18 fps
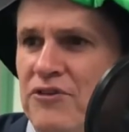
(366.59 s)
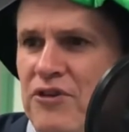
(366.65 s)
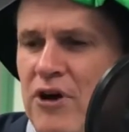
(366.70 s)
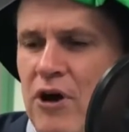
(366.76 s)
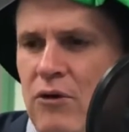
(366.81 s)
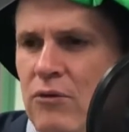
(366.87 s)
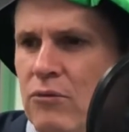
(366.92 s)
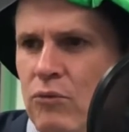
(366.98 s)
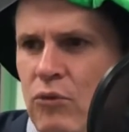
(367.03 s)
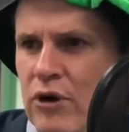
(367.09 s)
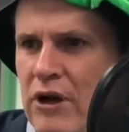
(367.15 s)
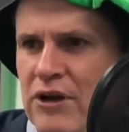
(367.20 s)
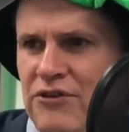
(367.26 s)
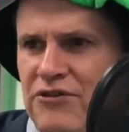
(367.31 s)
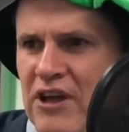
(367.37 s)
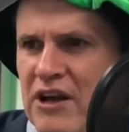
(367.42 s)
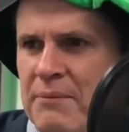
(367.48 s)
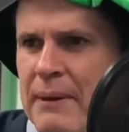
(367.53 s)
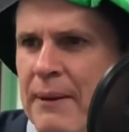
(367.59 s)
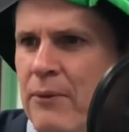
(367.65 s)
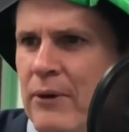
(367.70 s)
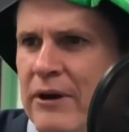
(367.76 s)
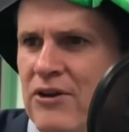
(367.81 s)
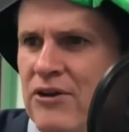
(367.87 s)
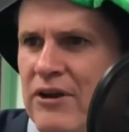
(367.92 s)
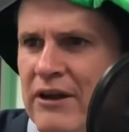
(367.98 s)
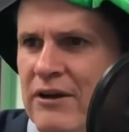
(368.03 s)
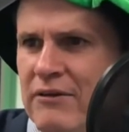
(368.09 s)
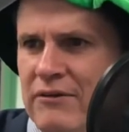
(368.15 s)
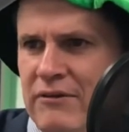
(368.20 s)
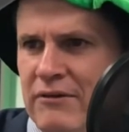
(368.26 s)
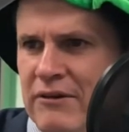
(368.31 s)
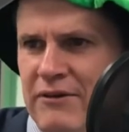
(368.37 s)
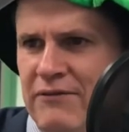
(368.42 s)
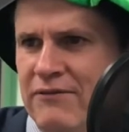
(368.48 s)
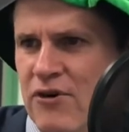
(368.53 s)
So what I'd say to people
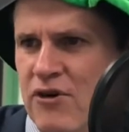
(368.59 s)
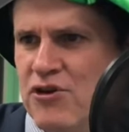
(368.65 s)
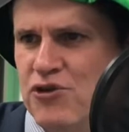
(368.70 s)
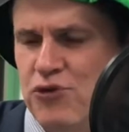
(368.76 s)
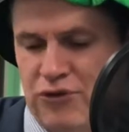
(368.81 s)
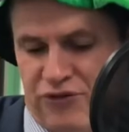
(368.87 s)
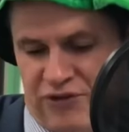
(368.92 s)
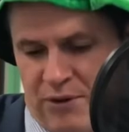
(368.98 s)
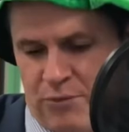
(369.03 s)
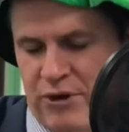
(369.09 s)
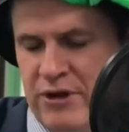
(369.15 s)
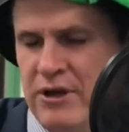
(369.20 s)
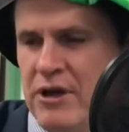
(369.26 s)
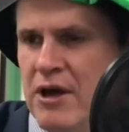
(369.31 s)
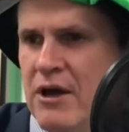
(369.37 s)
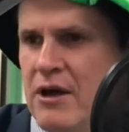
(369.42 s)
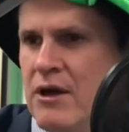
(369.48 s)
in very short summary,